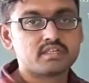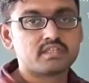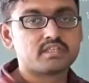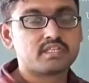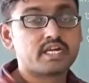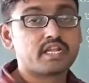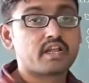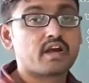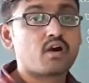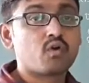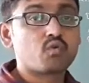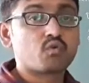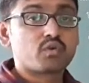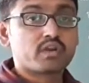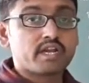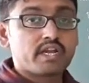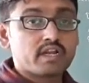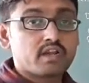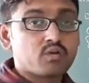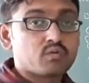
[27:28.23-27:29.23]
Then how to
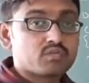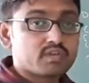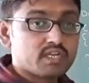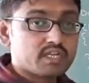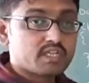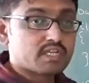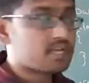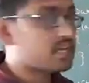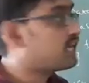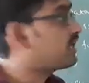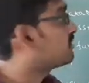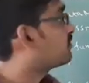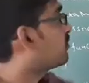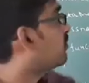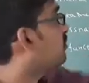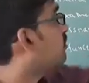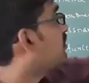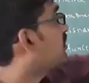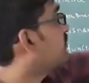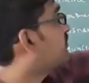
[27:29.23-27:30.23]
write outside the class? You
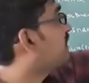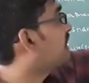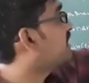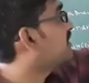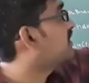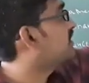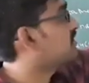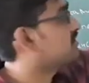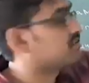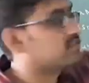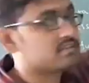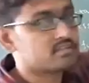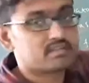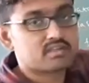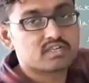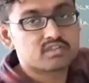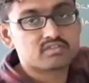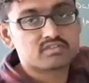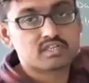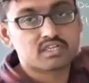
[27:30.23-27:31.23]
have to define this
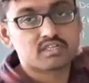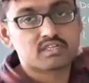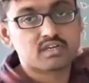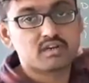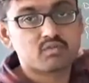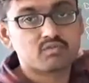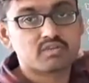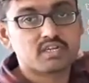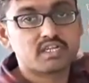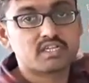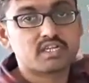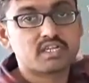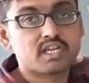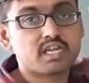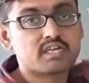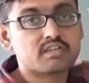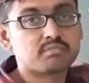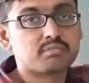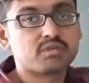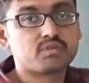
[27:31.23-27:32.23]
constructor outside the
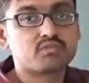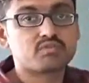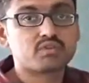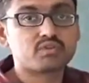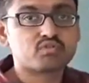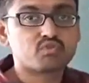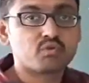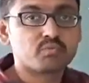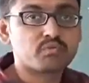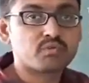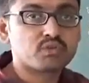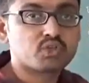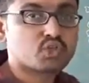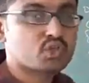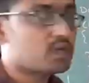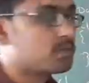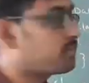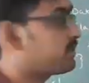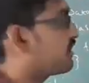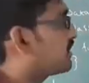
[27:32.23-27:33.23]
class by using scope relation
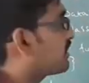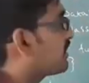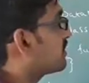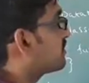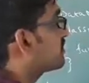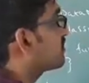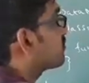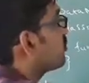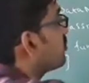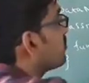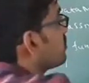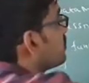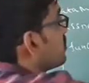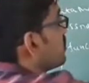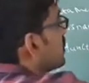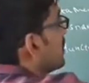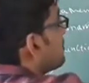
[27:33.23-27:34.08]
operators. Scope relation